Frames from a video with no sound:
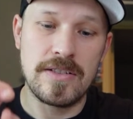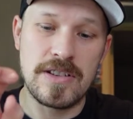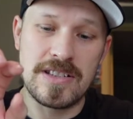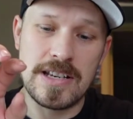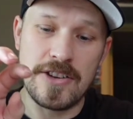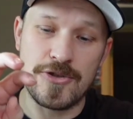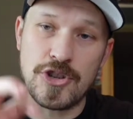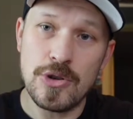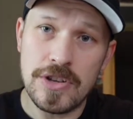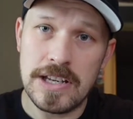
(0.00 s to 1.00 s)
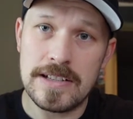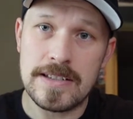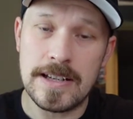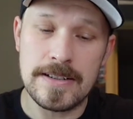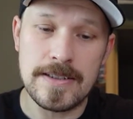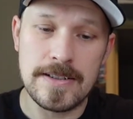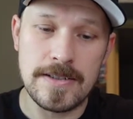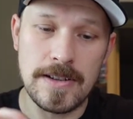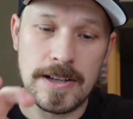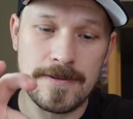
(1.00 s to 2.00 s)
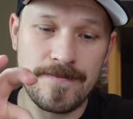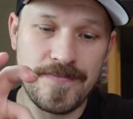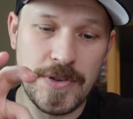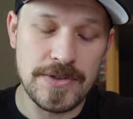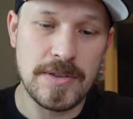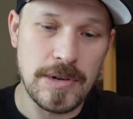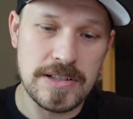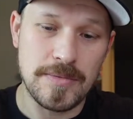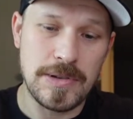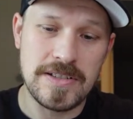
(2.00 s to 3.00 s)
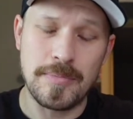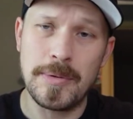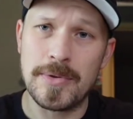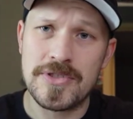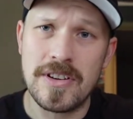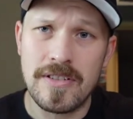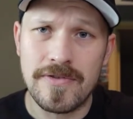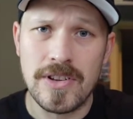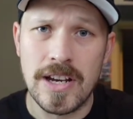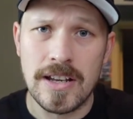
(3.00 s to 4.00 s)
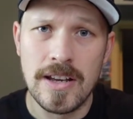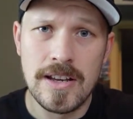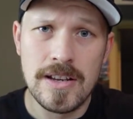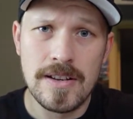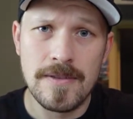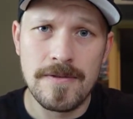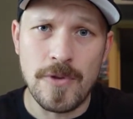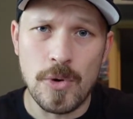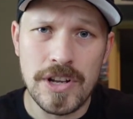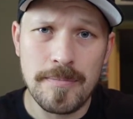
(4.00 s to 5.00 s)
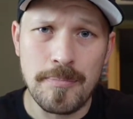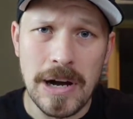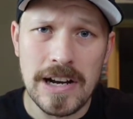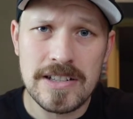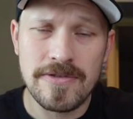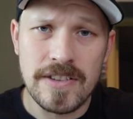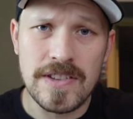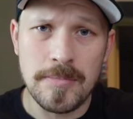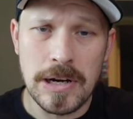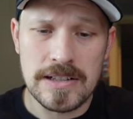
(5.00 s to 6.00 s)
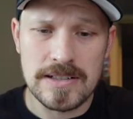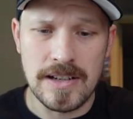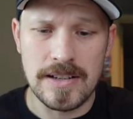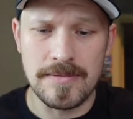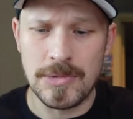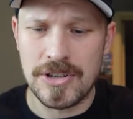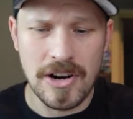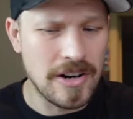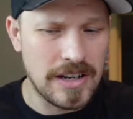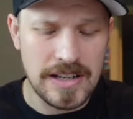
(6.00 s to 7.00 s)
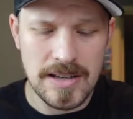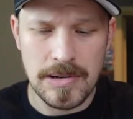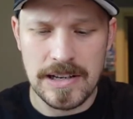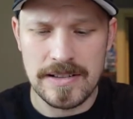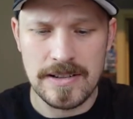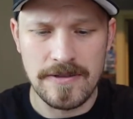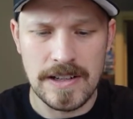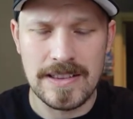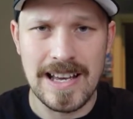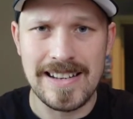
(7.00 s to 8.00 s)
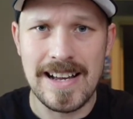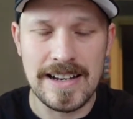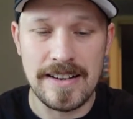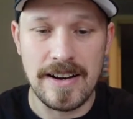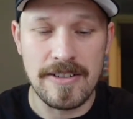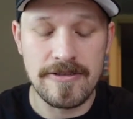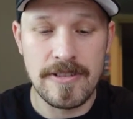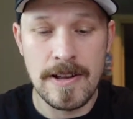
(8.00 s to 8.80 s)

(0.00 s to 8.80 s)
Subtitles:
to send 2 of these things, these are like 13 bucks a piece, and people are selling them for like 40 bucks, 50 bucks on Mercari and eBay and stuff like that. Knock it off.